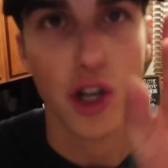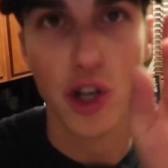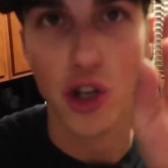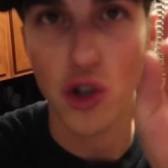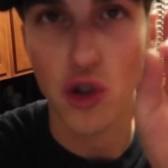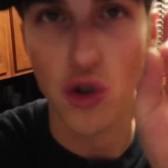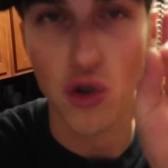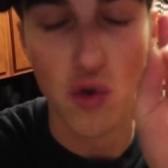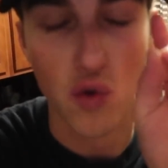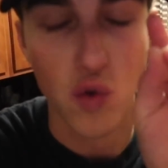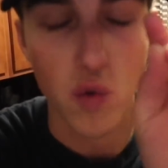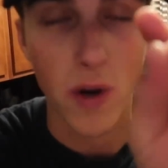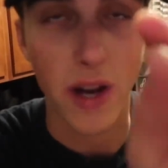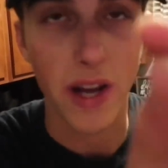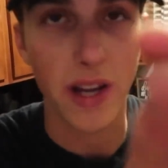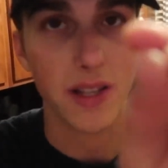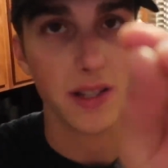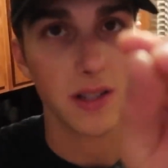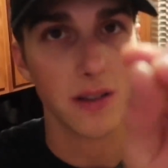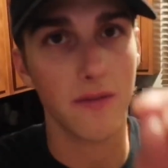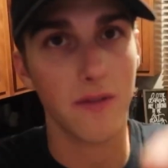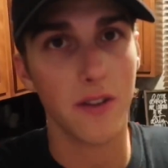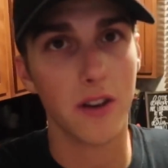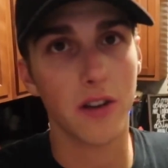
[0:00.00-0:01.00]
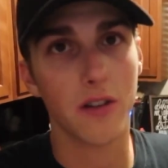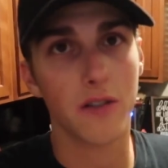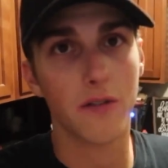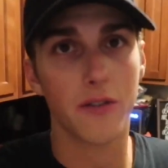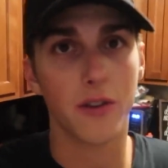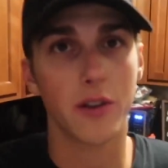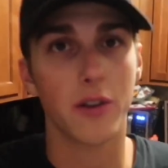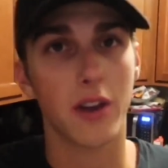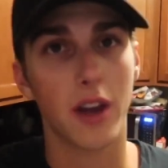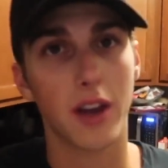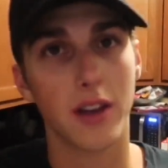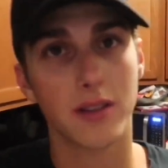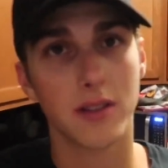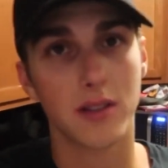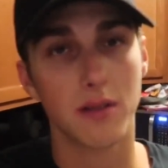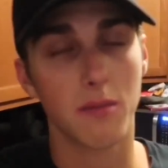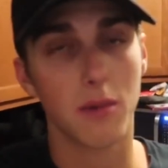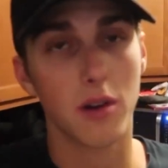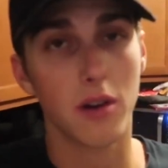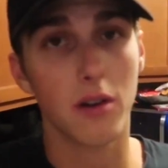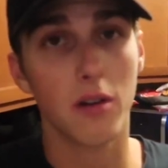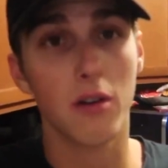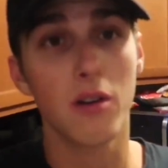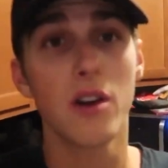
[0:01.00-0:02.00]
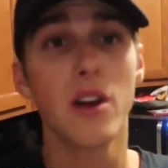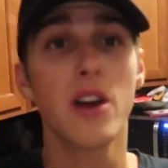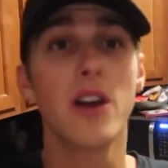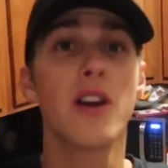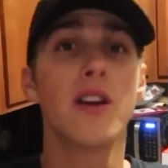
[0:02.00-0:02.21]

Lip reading: crazy video for you guys tomorrow.